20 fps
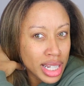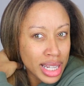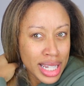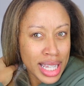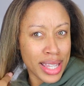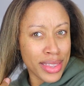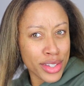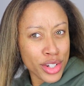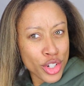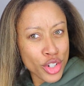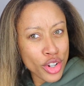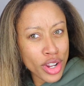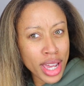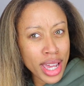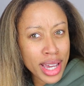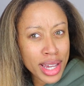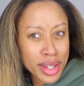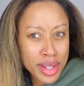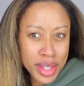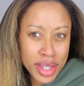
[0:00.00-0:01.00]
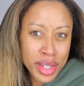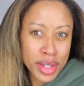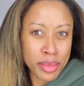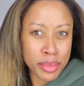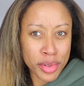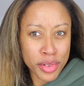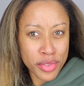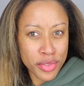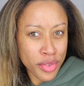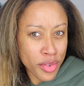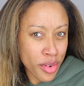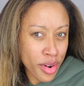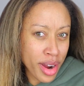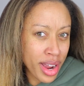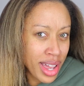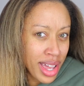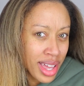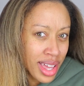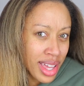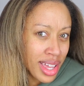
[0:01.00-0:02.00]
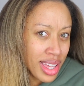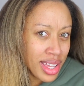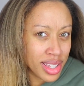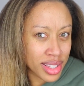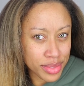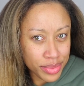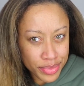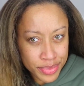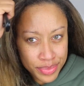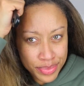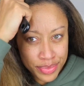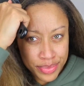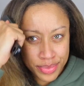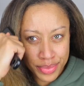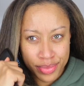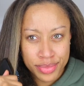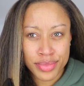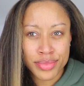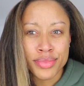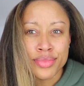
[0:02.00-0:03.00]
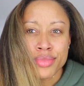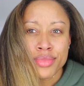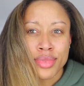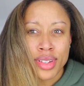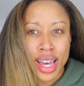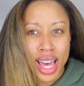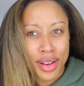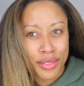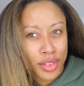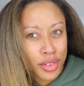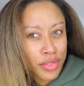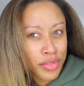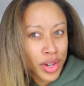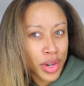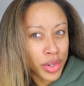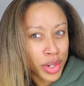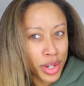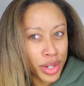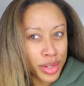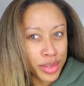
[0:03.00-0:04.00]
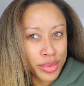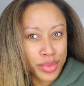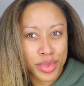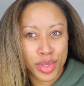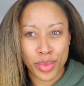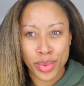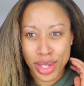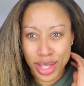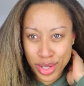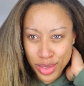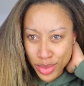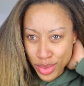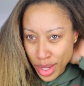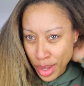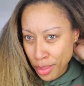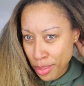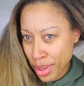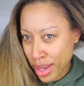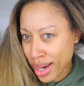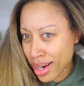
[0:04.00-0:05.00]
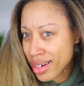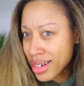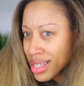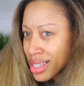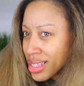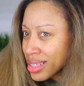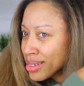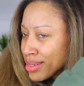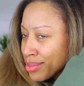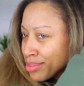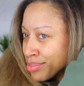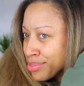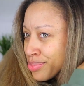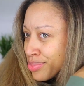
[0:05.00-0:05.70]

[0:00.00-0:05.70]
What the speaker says: length check beforehand. Have a photo so we can do a comparison.